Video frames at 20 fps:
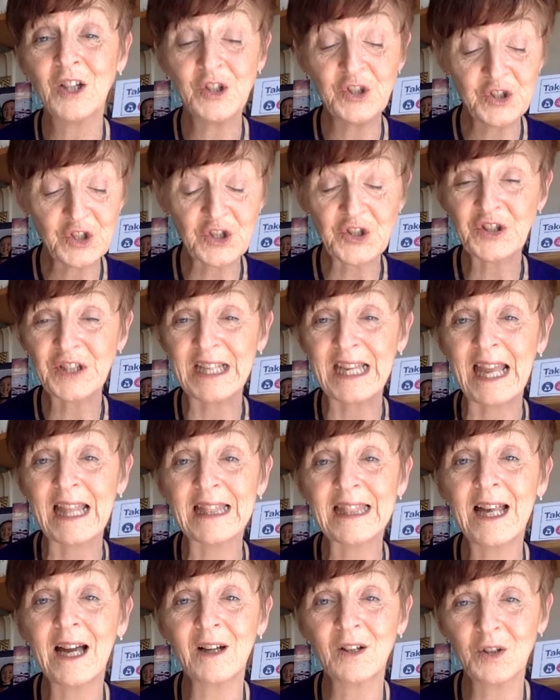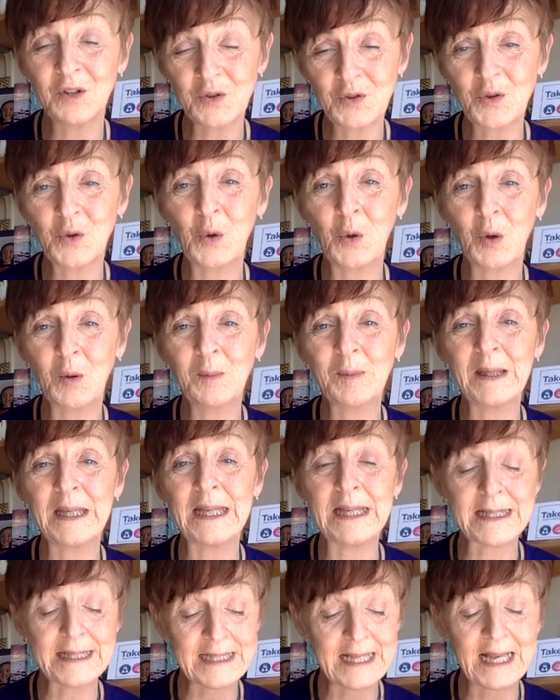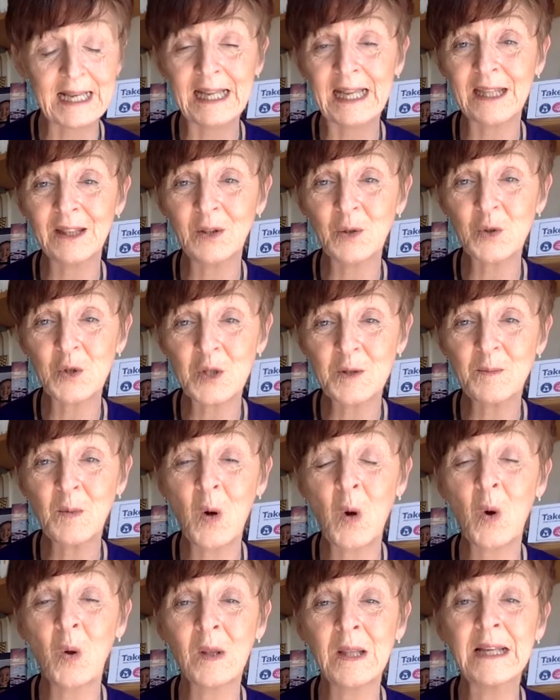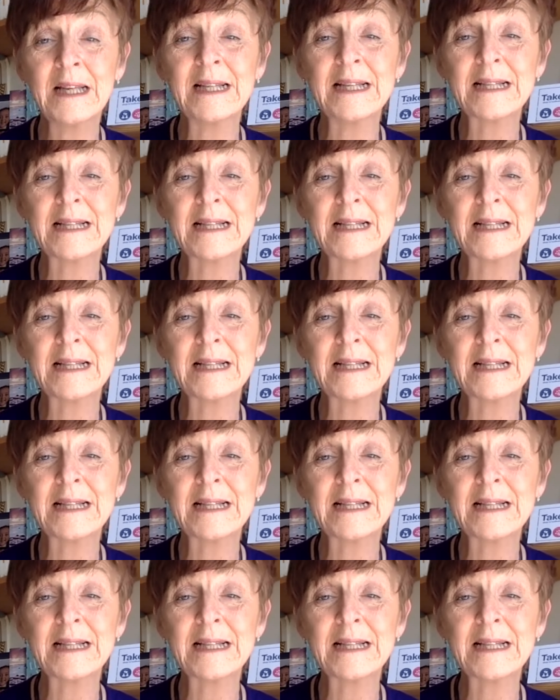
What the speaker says: just to get that control in place and get those small,